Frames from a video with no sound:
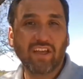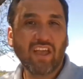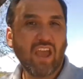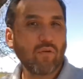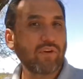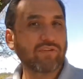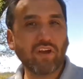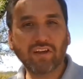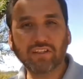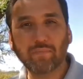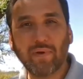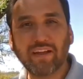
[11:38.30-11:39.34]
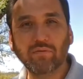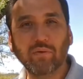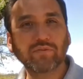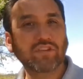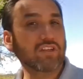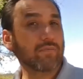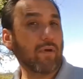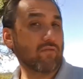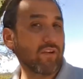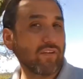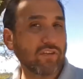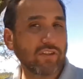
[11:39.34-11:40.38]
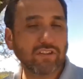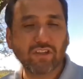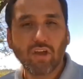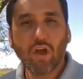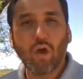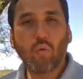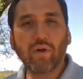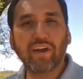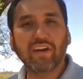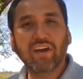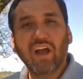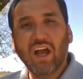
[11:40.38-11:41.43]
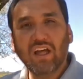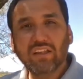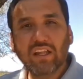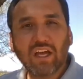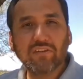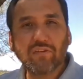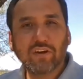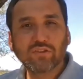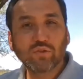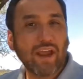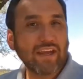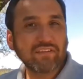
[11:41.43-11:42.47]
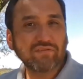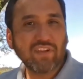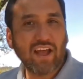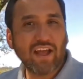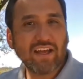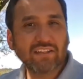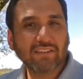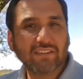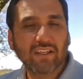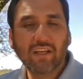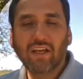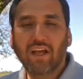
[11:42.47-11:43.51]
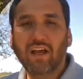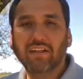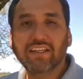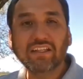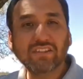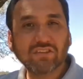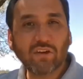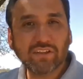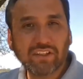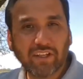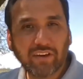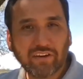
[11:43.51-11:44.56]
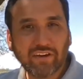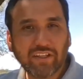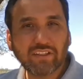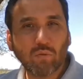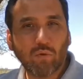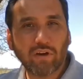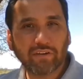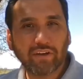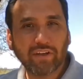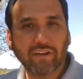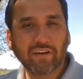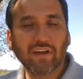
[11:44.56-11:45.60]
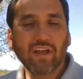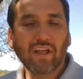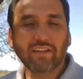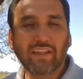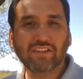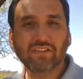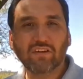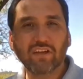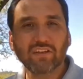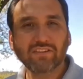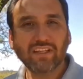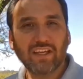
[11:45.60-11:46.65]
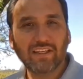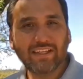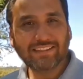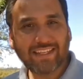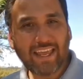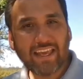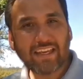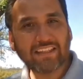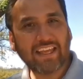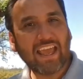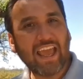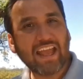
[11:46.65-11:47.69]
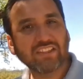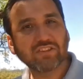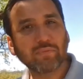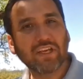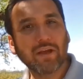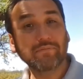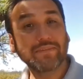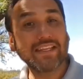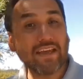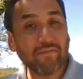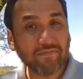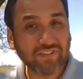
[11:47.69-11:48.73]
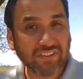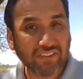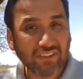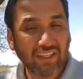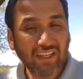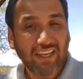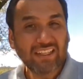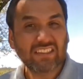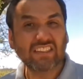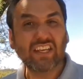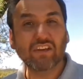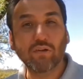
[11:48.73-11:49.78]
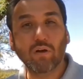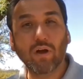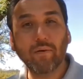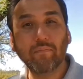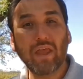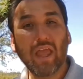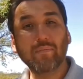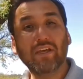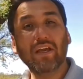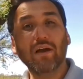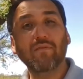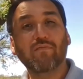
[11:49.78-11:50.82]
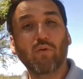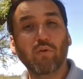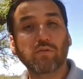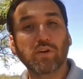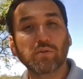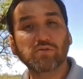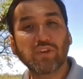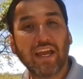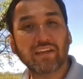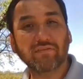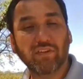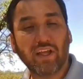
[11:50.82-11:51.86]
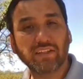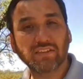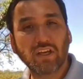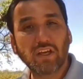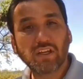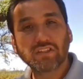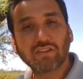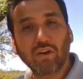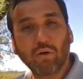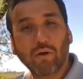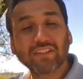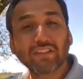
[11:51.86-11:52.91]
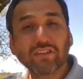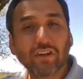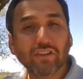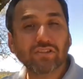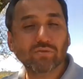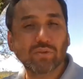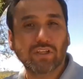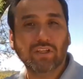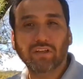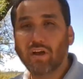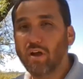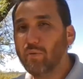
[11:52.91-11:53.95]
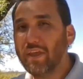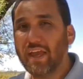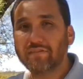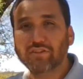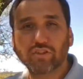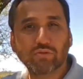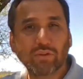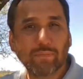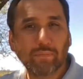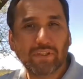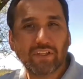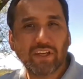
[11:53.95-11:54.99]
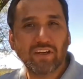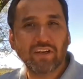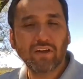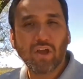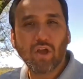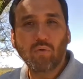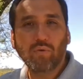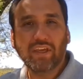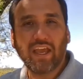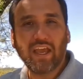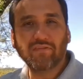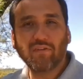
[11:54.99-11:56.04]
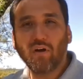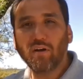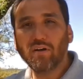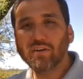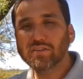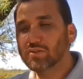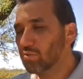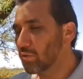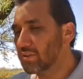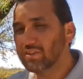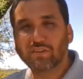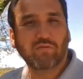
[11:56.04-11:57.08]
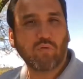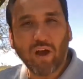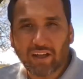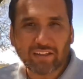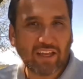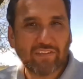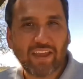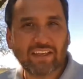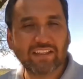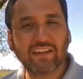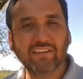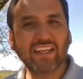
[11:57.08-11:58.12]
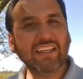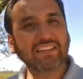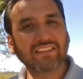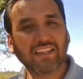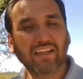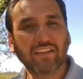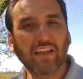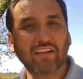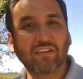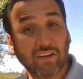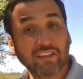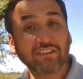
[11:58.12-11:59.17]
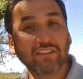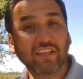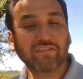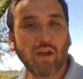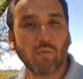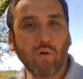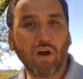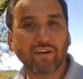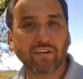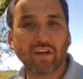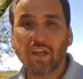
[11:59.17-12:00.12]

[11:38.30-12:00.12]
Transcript: And we've talked about it when we talked about rivers where a lot of our dragonflies, uh, they started here in the water here. They start as, uh, as egg, they hatch and become nymphs. Then they grow up and become full-grown dragonflies. So it's a nursery. Uh, we have shrimp in there. We have all sorts of wildlife hanging out inside of that or underneath that water.